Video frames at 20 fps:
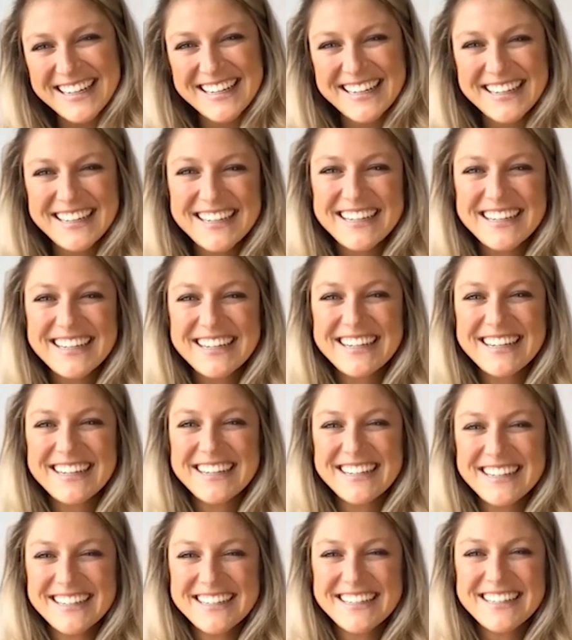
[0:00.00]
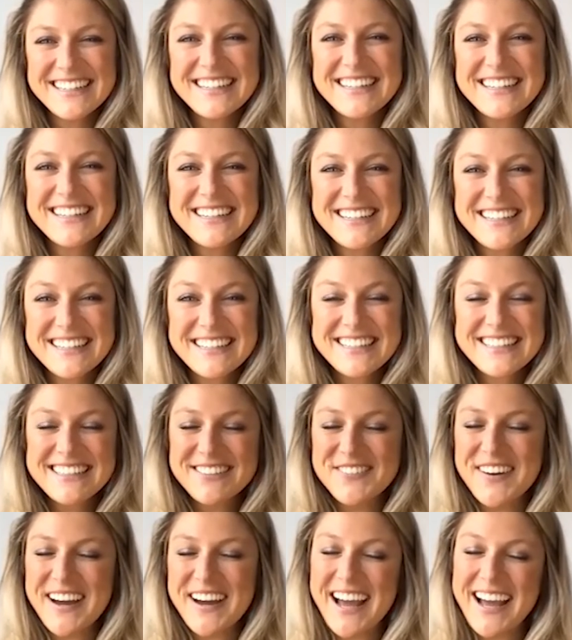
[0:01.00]

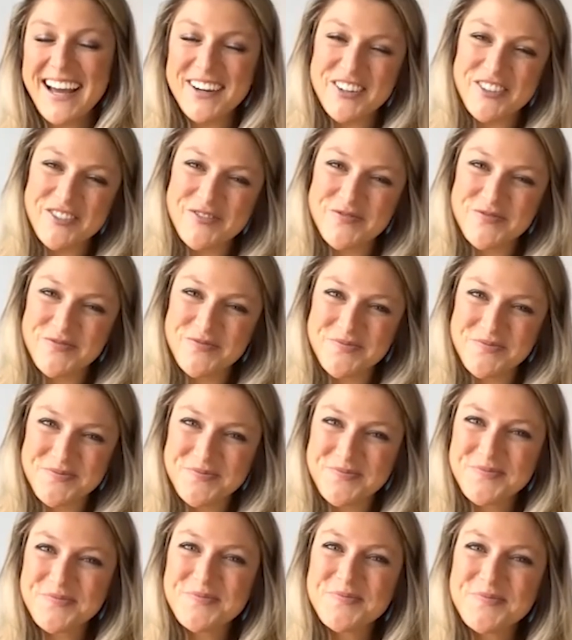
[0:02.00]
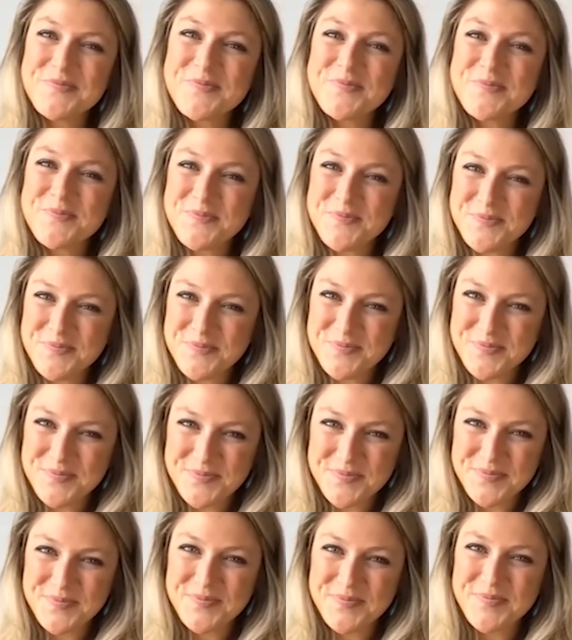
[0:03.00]

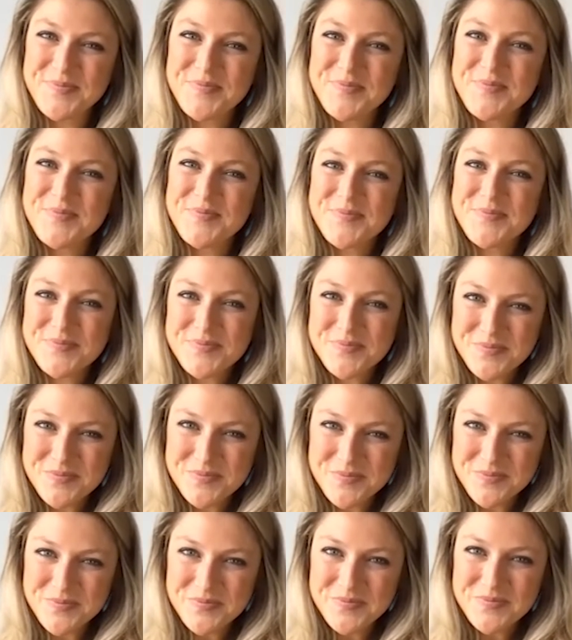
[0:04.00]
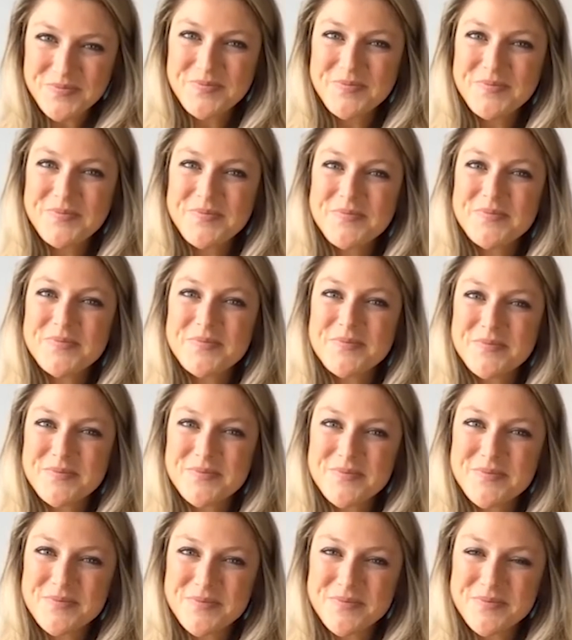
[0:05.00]

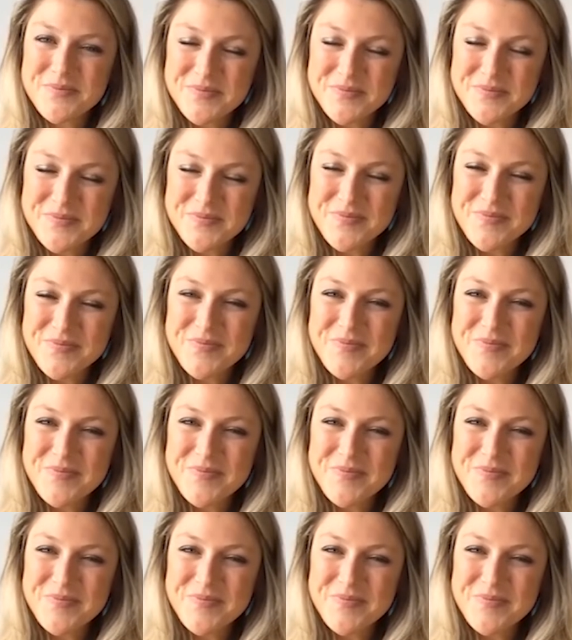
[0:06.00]
This person isn't speaking.